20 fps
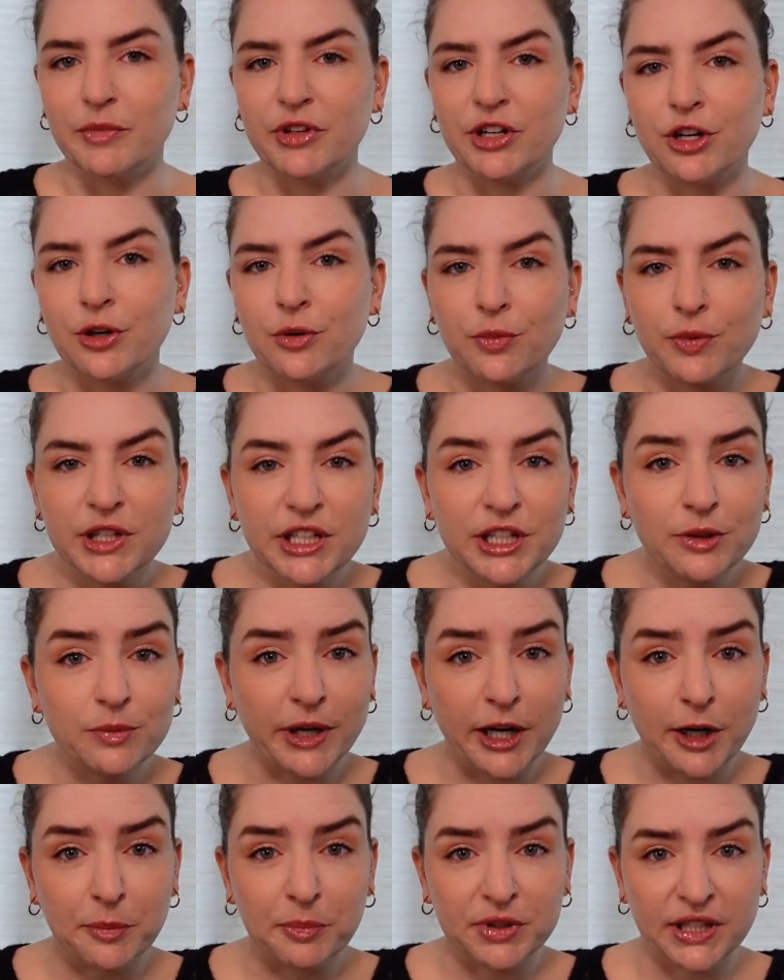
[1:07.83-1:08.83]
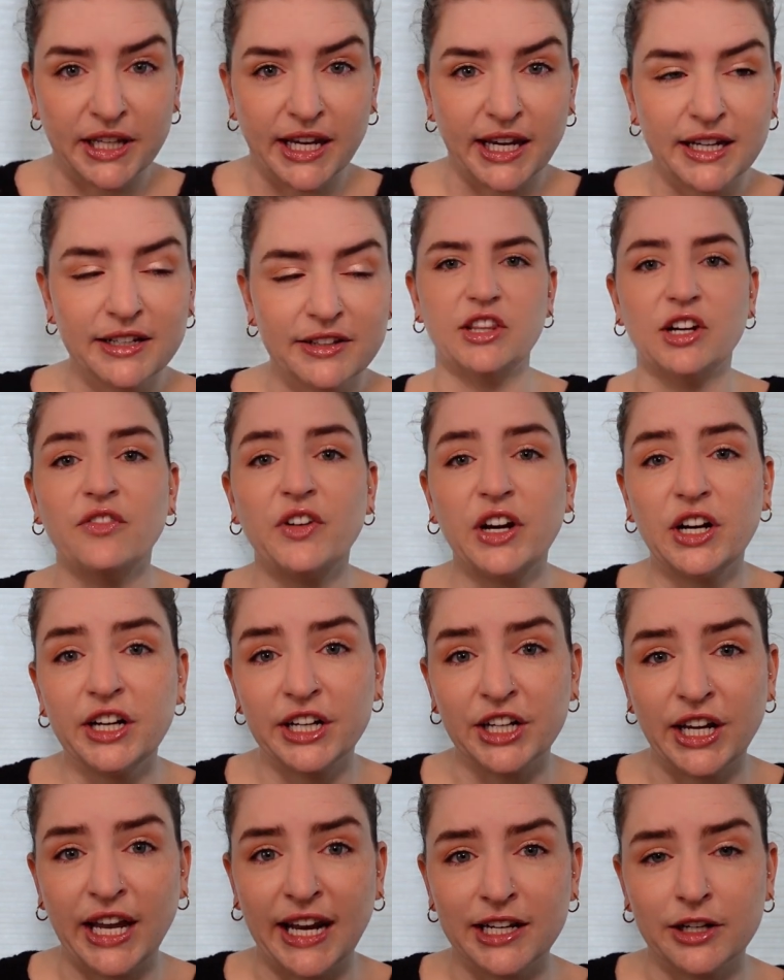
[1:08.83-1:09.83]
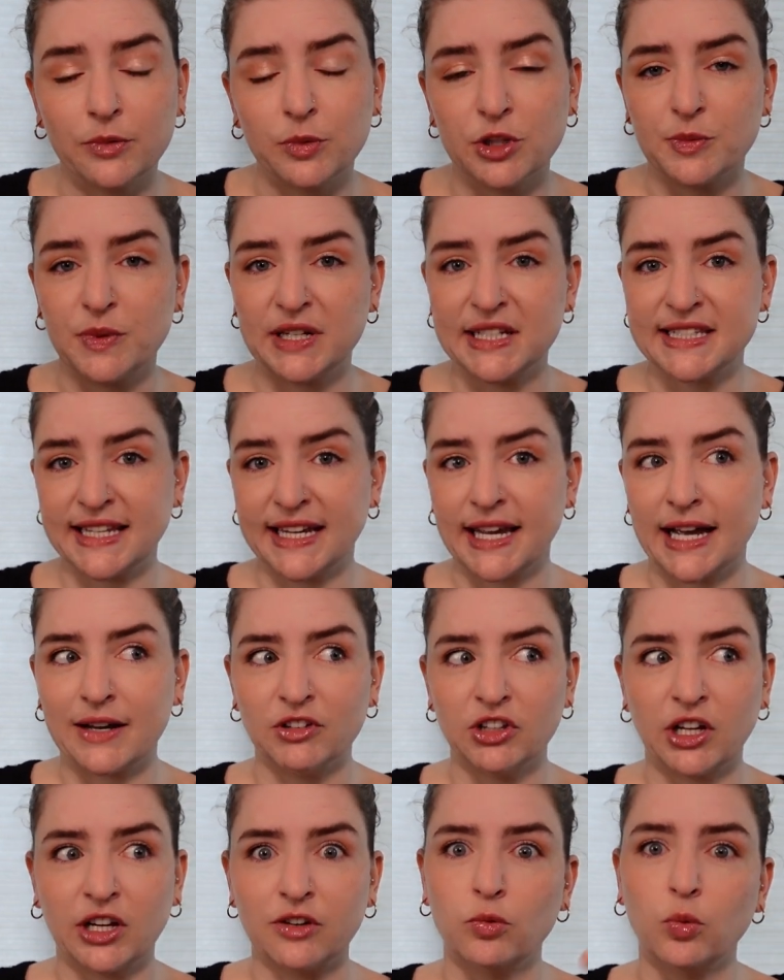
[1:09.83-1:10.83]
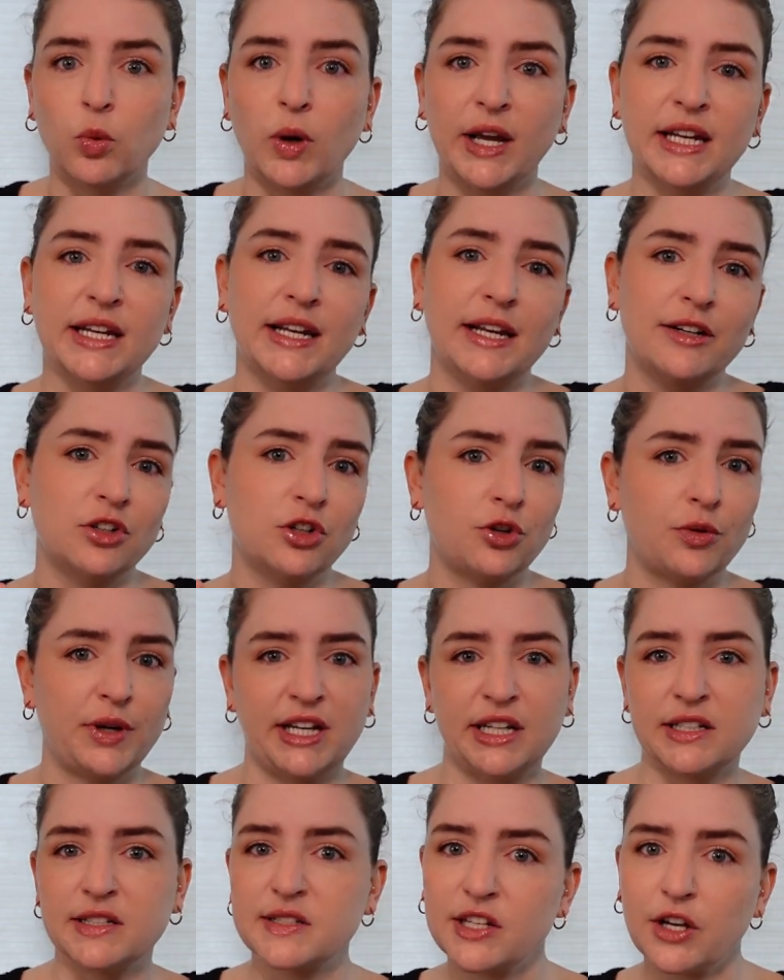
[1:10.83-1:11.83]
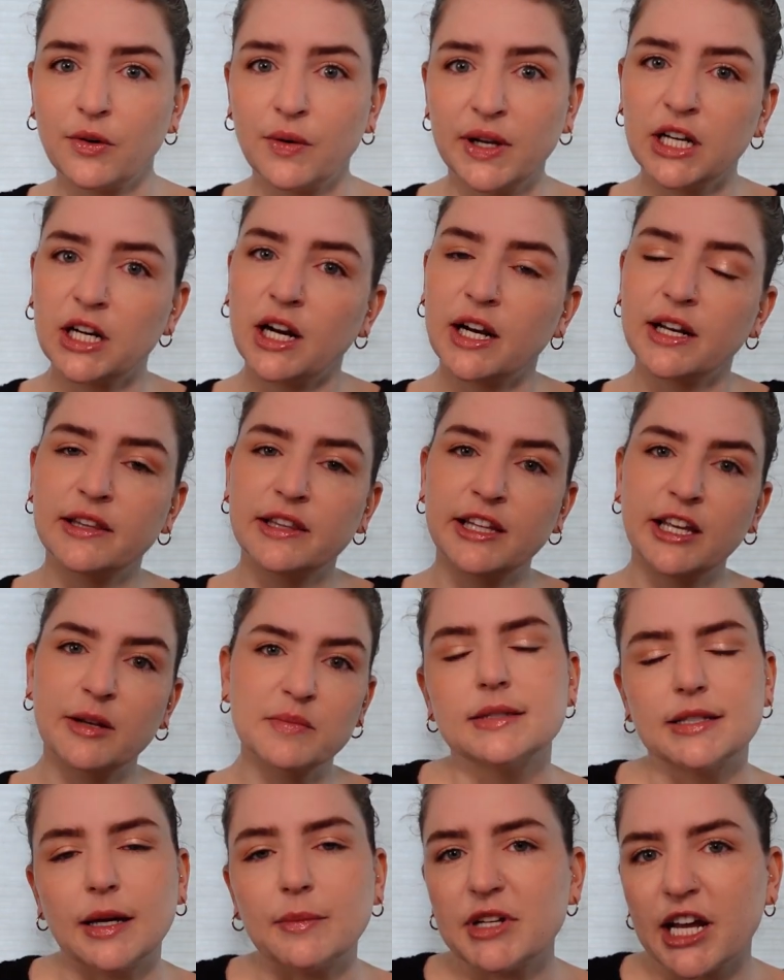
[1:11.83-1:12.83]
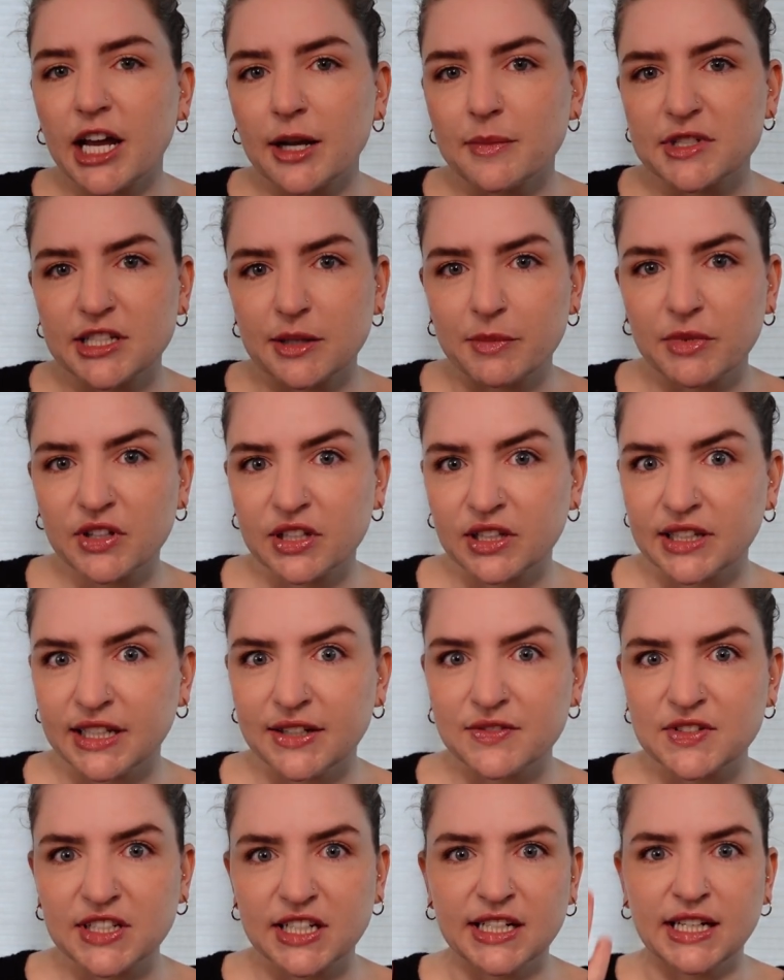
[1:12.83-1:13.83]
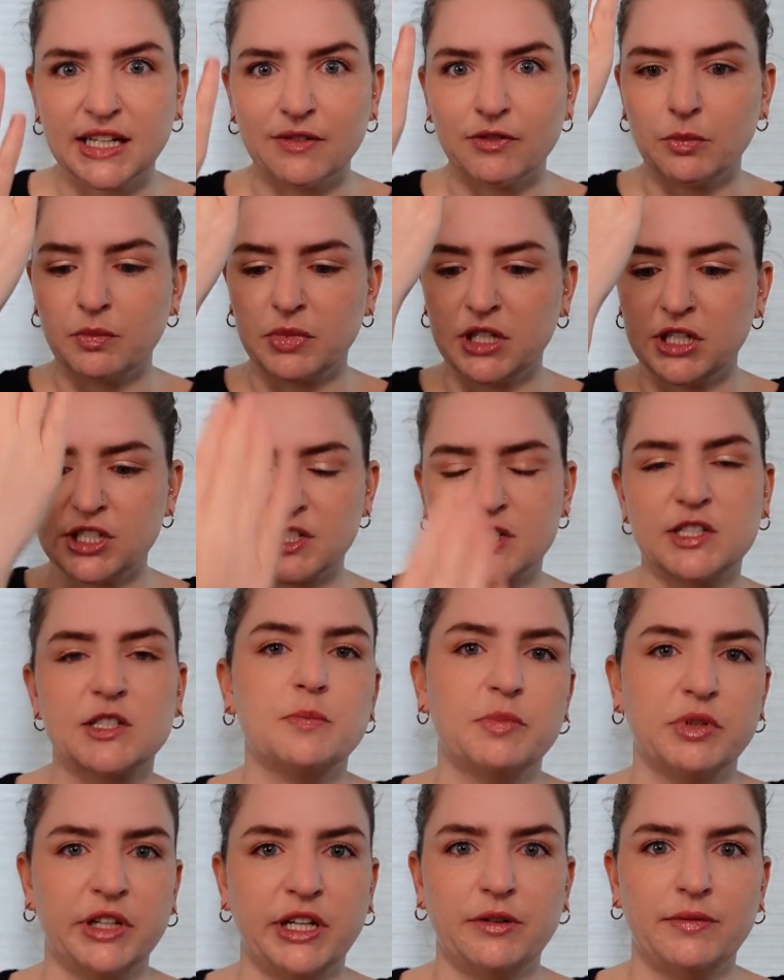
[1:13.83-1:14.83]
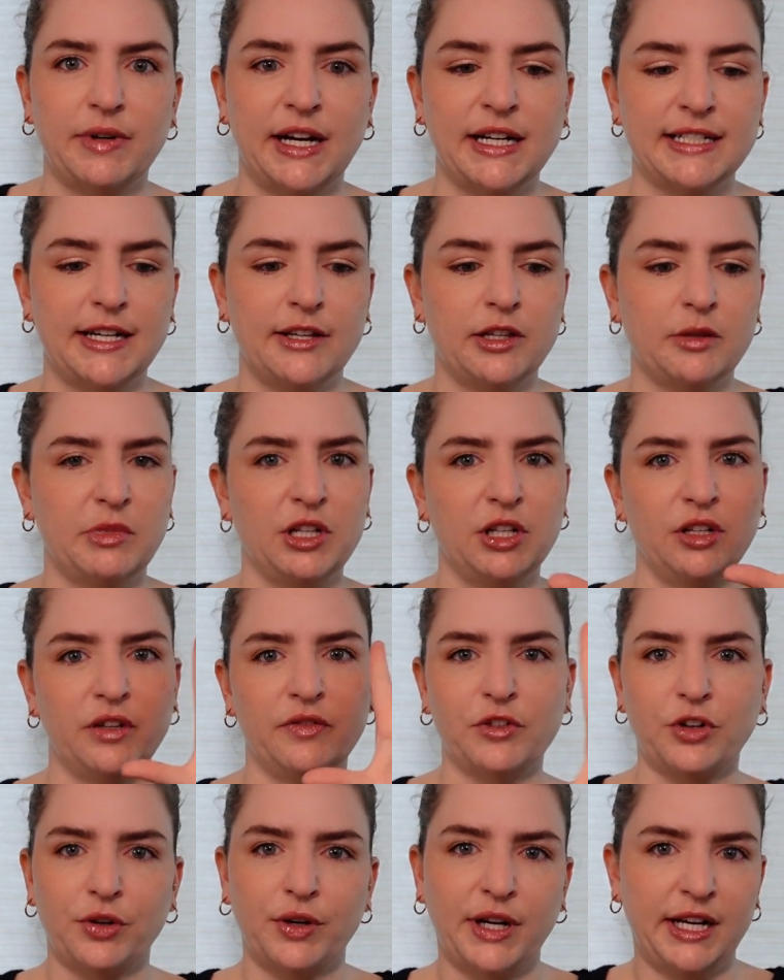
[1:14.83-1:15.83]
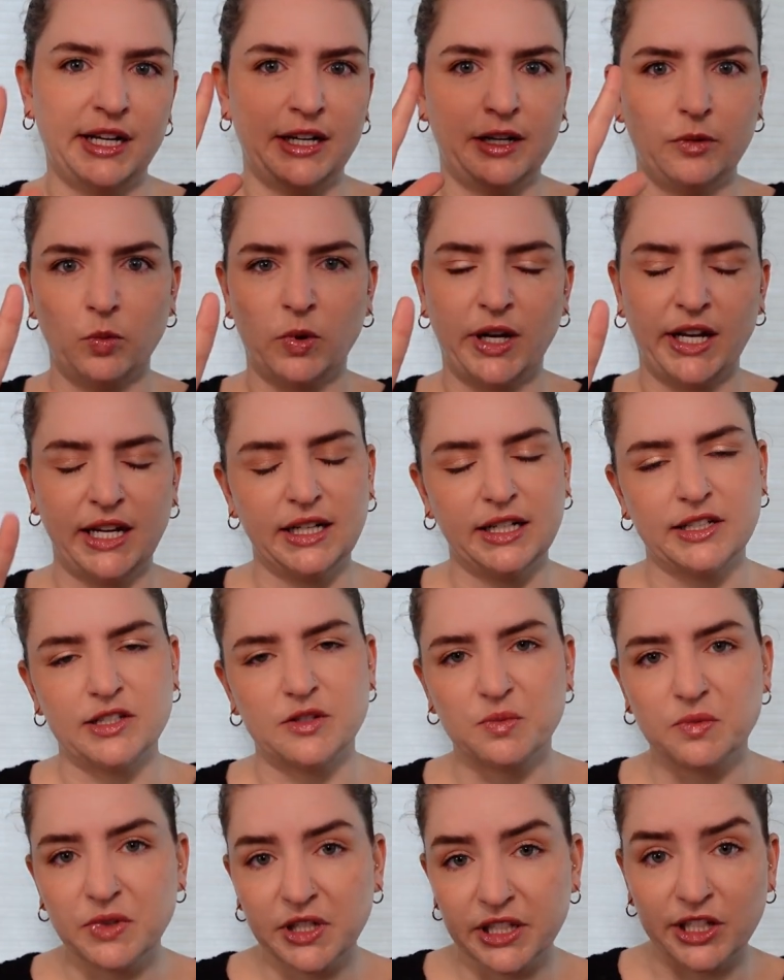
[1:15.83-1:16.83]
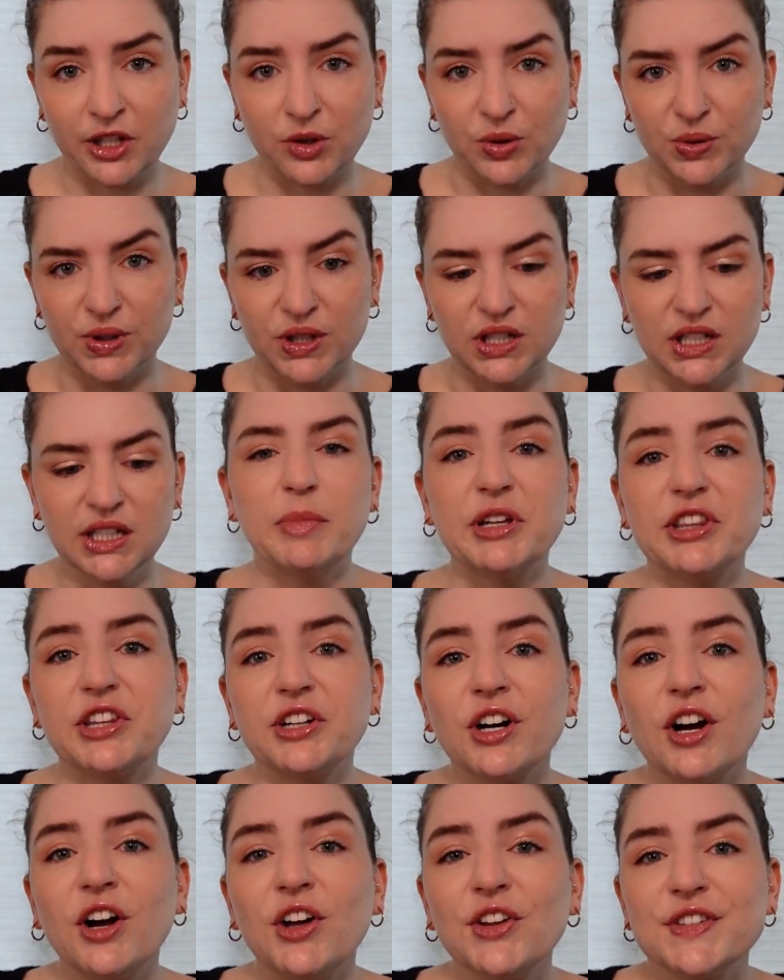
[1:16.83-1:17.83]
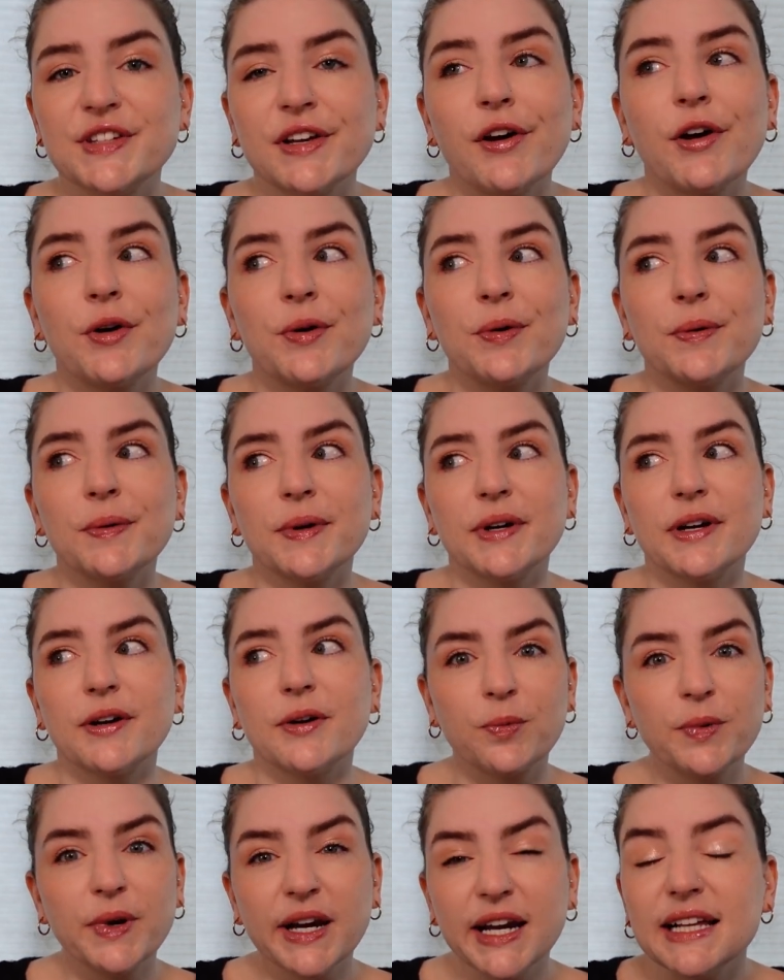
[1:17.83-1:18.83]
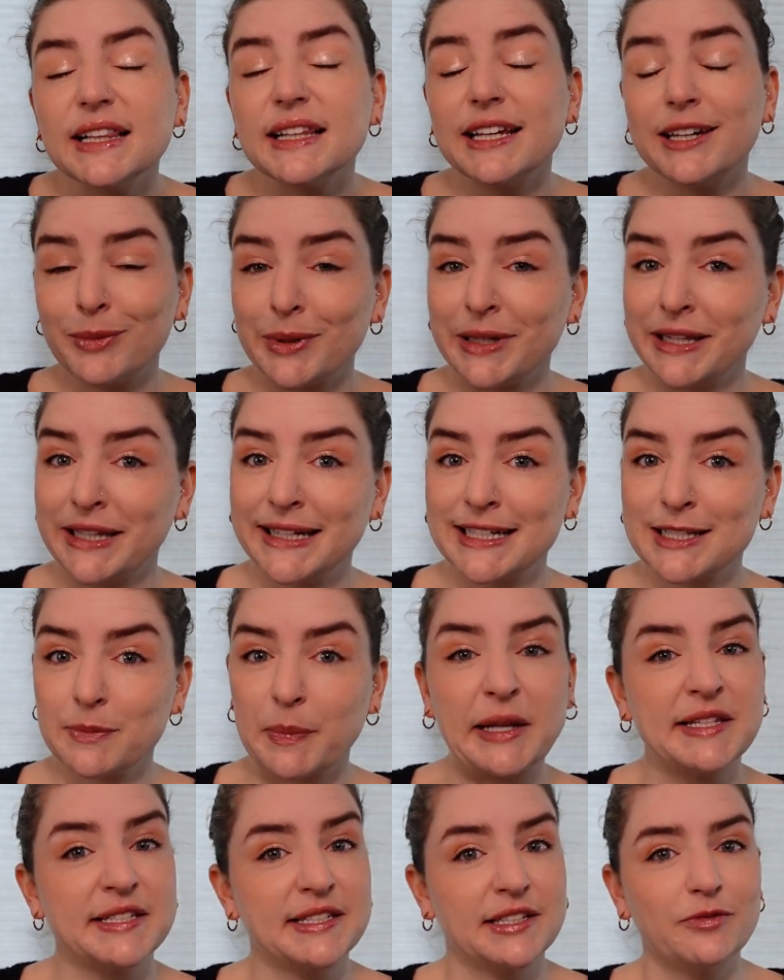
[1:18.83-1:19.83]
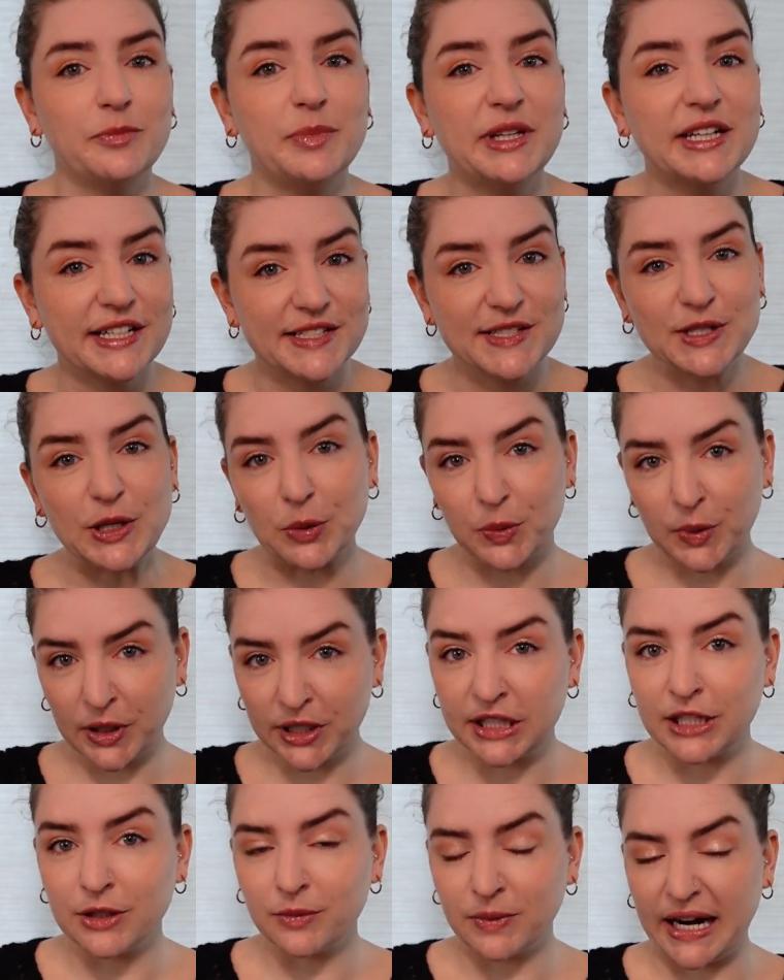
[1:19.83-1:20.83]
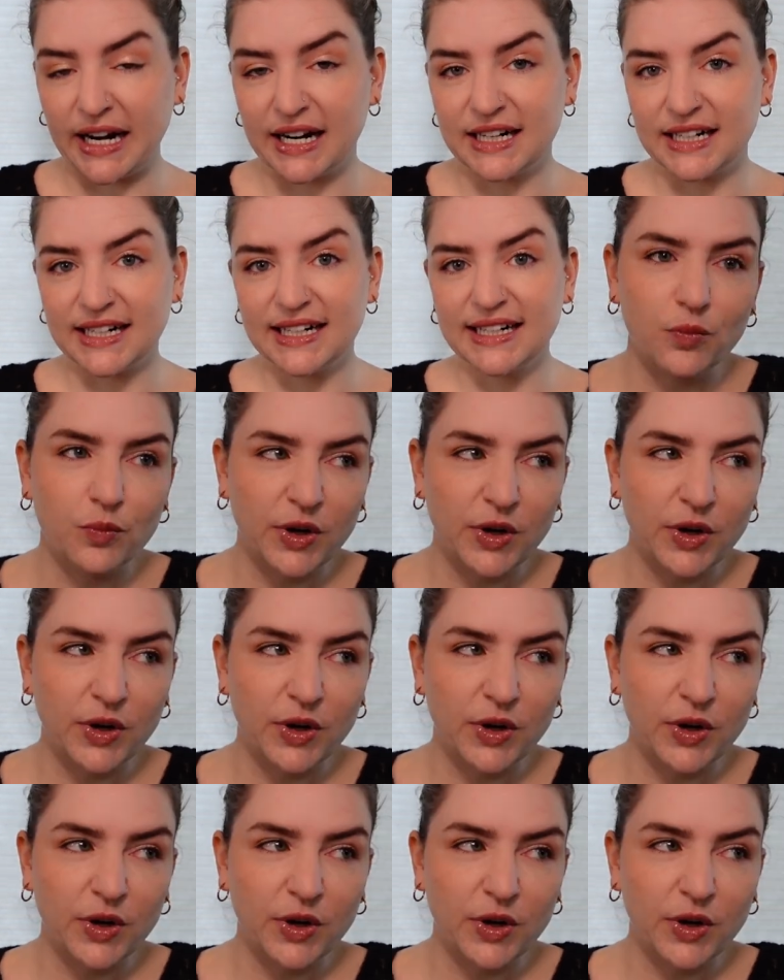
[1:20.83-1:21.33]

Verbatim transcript: They're a really rare plant. They're variegated, which means they have a lot of white and greens going on in them. Sometimes some of the leaves can even be just split right down the middle of green and white. It's really cool, but they're also really, really expensive because they're really rare.